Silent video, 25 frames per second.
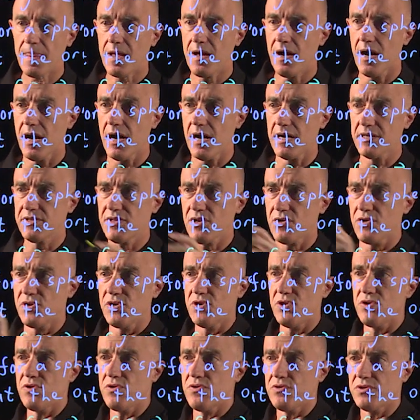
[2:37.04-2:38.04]
Uh, so
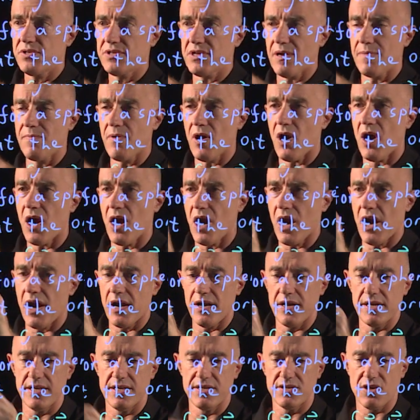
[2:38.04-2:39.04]
u sub
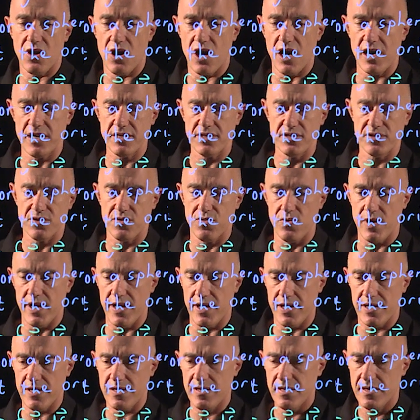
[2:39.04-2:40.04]
r is r
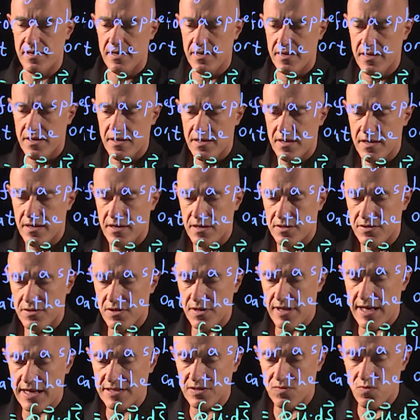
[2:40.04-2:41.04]
squared.
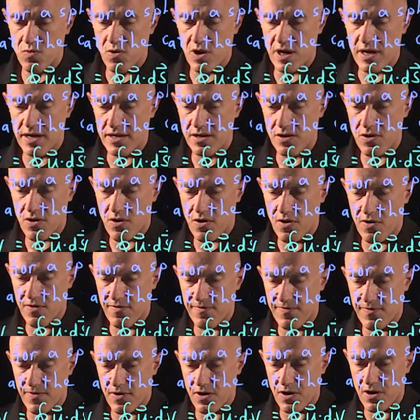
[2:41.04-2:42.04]
So that's 1
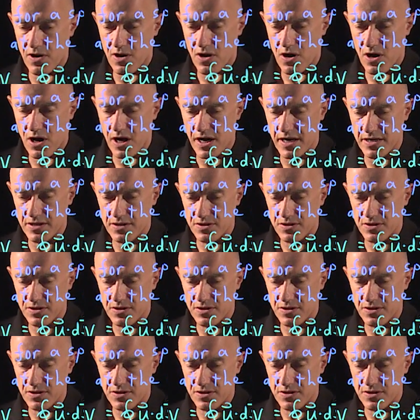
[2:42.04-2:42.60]
over r